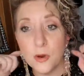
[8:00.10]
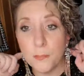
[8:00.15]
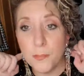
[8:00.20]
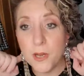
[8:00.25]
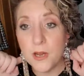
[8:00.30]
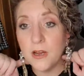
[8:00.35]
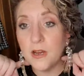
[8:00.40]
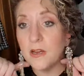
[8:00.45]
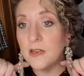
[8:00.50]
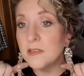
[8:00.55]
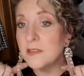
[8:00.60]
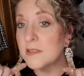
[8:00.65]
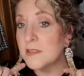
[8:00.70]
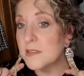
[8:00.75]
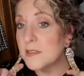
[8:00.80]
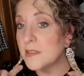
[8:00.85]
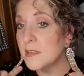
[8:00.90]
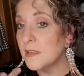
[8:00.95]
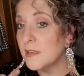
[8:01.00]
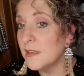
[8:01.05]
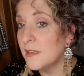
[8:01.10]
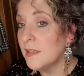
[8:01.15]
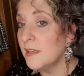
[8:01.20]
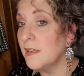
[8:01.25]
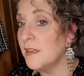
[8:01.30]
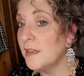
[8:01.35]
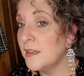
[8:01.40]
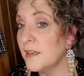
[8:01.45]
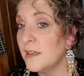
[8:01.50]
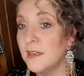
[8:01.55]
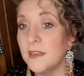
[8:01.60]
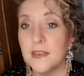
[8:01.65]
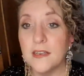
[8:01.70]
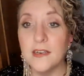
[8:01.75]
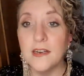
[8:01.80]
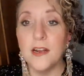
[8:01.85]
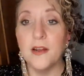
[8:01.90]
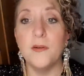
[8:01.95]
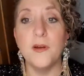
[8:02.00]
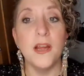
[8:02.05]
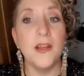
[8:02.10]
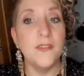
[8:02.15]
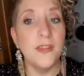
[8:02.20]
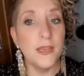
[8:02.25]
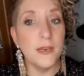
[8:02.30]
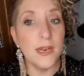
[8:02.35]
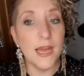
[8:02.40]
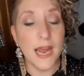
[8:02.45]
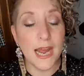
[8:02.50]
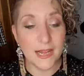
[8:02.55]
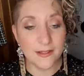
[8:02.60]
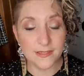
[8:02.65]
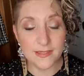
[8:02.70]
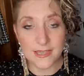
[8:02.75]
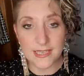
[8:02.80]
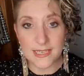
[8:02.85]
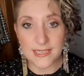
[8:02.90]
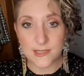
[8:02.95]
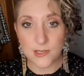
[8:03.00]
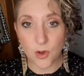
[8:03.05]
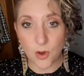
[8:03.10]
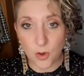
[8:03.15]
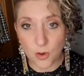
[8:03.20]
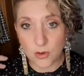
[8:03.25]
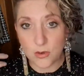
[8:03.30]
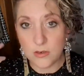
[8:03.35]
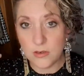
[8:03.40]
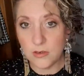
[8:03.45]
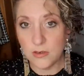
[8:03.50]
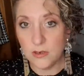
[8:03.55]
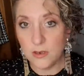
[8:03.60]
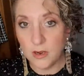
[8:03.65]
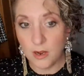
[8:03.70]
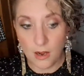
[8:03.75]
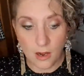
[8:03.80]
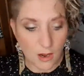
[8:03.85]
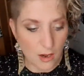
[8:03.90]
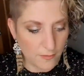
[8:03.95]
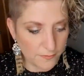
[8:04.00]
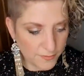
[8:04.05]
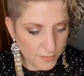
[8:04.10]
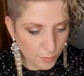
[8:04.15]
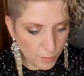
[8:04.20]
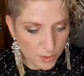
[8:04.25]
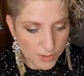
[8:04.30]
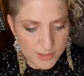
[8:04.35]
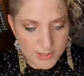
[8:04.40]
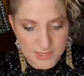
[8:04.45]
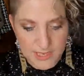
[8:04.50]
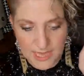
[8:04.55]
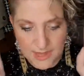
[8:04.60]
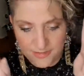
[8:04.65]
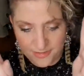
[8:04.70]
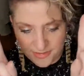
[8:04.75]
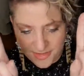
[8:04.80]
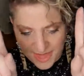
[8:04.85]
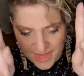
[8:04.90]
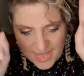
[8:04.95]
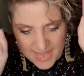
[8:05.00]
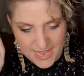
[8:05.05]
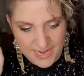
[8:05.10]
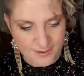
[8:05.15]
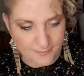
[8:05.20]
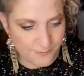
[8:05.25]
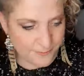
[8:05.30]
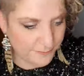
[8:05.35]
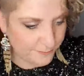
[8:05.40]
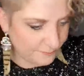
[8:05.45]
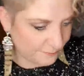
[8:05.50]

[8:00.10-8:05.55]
your purse, you know, and then add these on afterwards, and then